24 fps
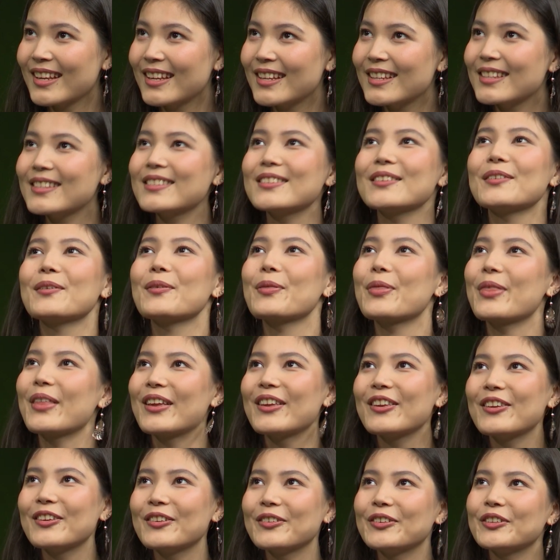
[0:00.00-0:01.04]
So
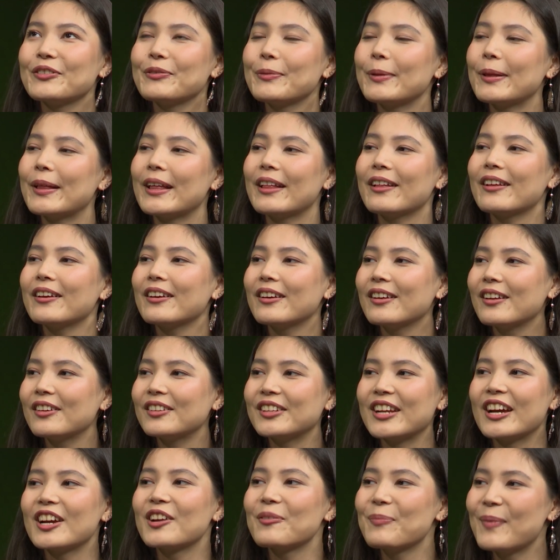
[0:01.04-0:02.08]
thank you, it will be
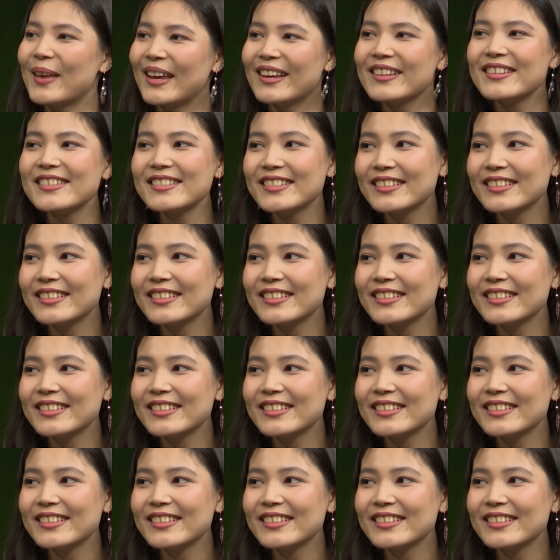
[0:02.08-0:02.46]
Rahmet.